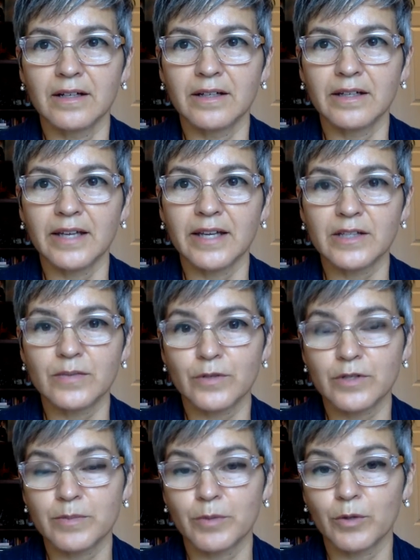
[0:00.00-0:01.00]
he had his
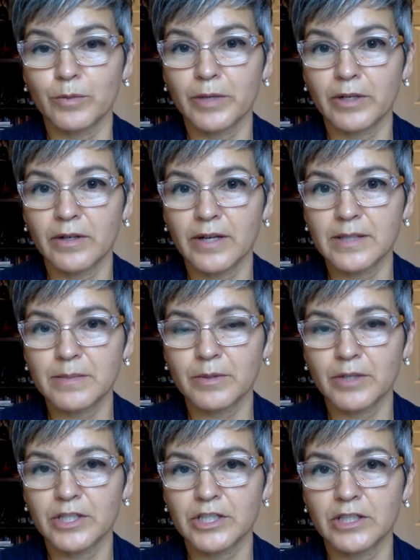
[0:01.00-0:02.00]
first bone marrow
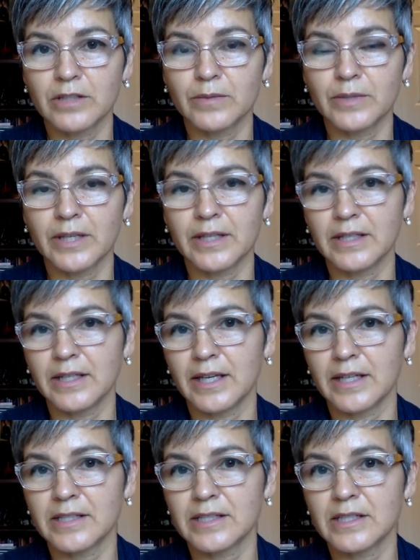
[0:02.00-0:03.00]
aspiration without any
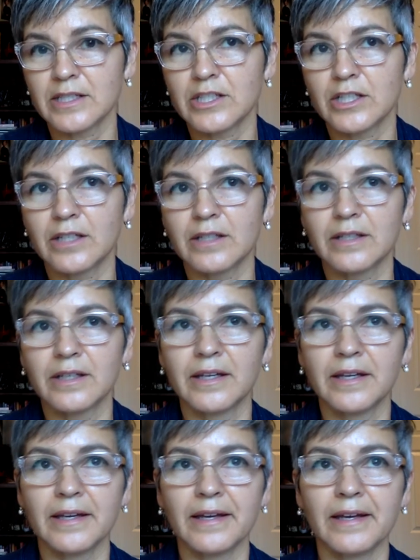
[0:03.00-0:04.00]
anesthesia,
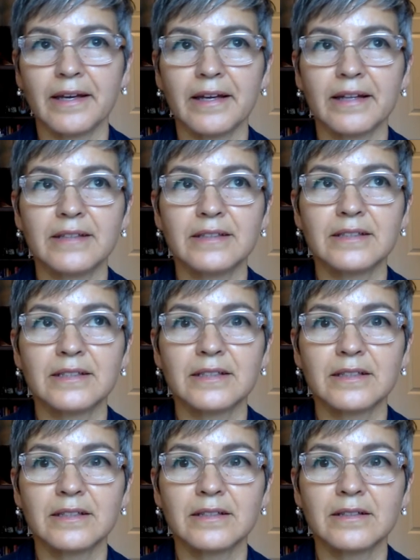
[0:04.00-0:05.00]
and
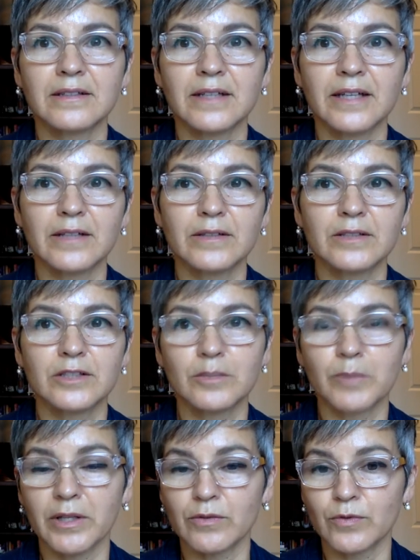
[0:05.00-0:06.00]
I had stood
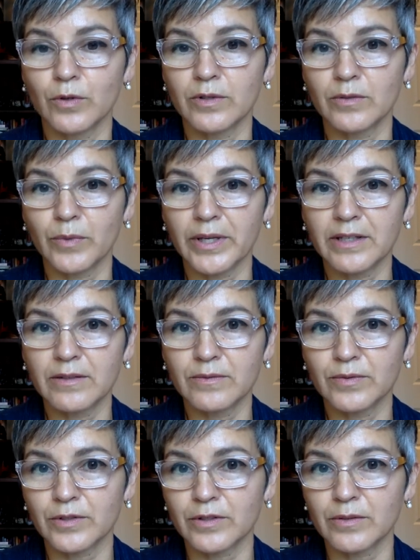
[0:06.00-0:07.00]
by the phone and waited
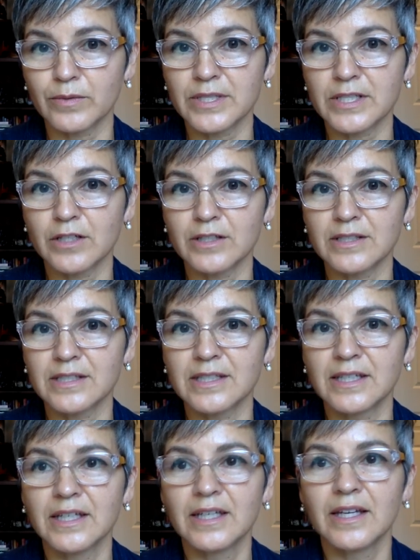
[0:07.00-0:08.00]
for the results
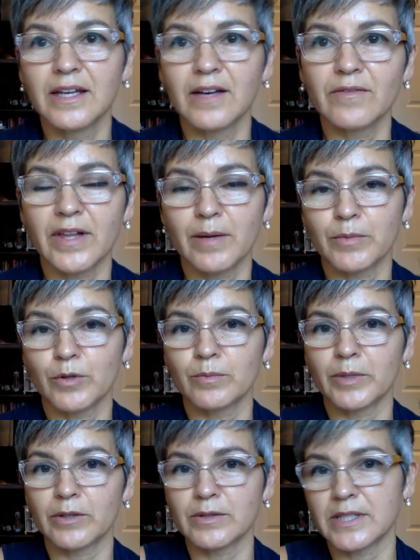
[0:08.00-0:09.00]
of that bone
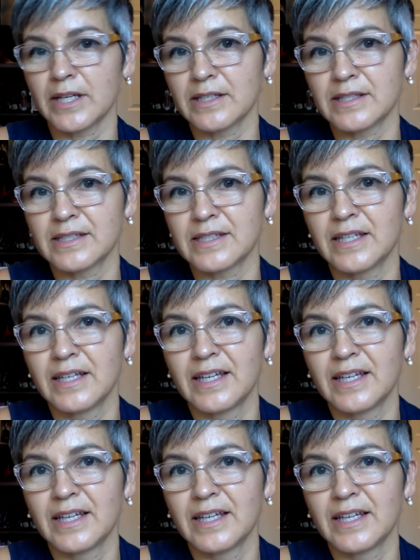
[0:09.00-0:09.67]
marrow test.